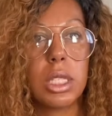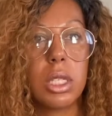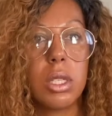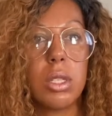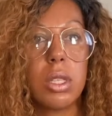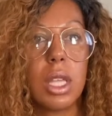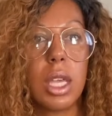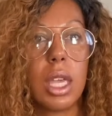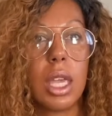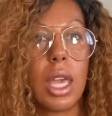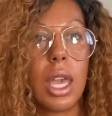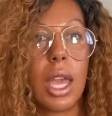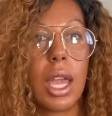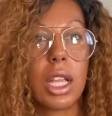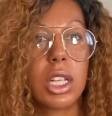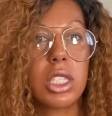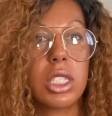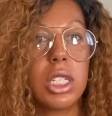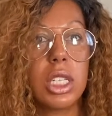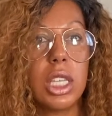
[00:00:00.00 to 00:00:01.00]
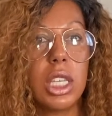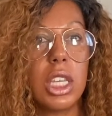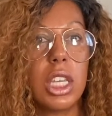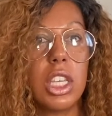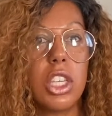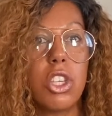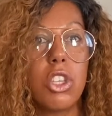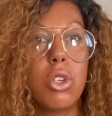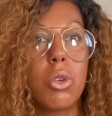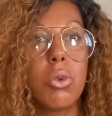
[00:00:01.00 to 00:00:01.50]
they actually
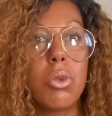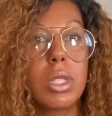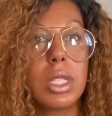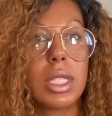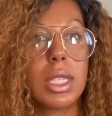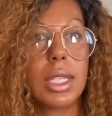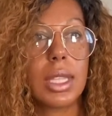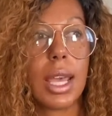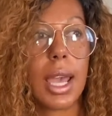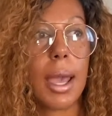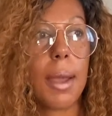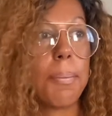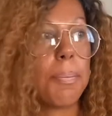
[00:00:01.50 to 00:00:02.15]
get used to that.